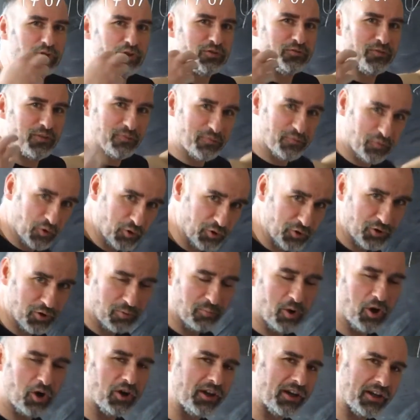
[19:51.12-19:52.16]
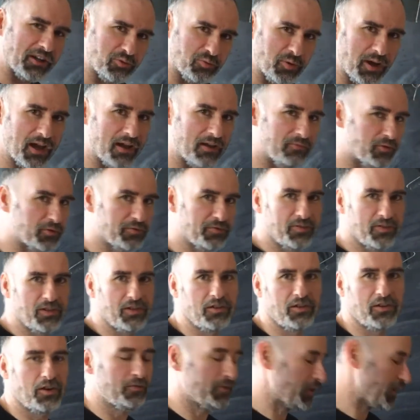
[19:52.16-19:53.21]
as the first harmonic as we have
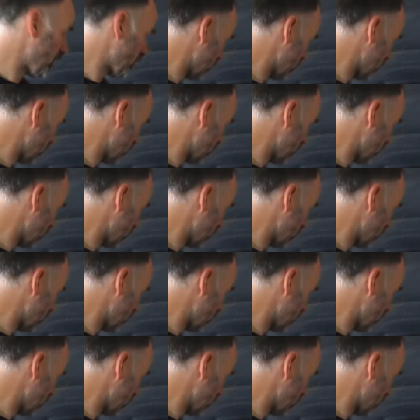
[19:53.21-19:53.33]
of the